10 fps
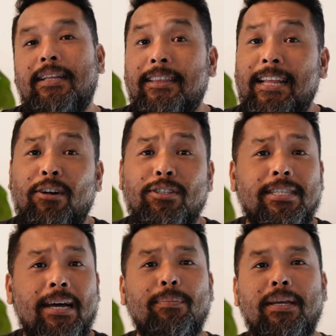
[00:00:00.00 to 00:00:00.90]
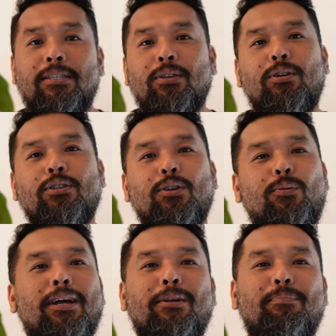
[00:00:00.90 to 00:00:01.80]
Now, Sami is also
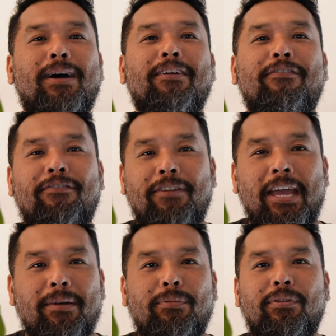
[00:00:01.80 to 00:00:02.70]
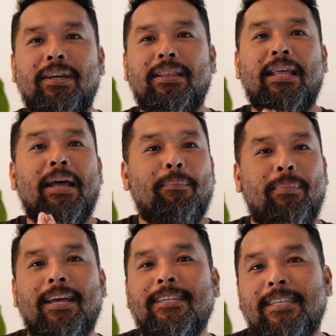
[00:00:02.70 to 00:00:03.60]
one of my favorite
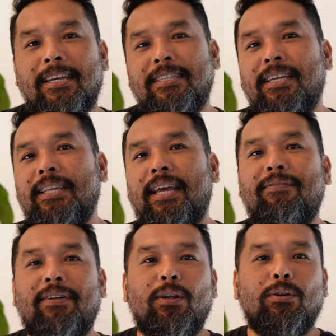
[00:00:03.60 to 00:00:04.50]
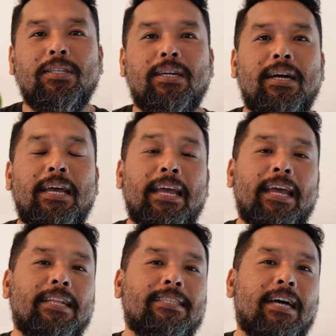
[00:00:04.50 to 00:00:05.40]
places in Kefalonia.
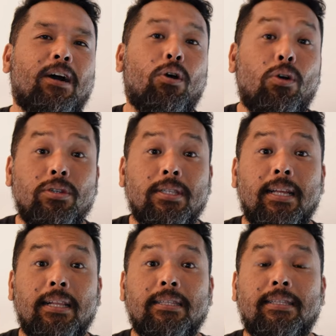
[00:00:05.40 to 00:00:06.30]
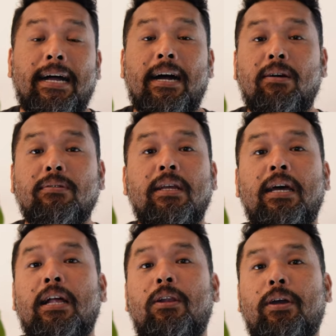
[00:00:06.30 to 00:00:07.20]
It's a coastal town
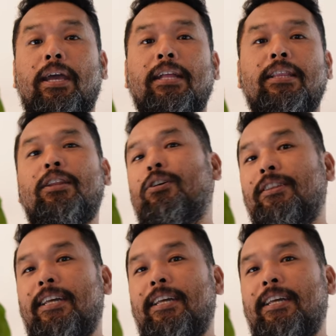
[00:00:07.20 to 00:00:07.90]
located on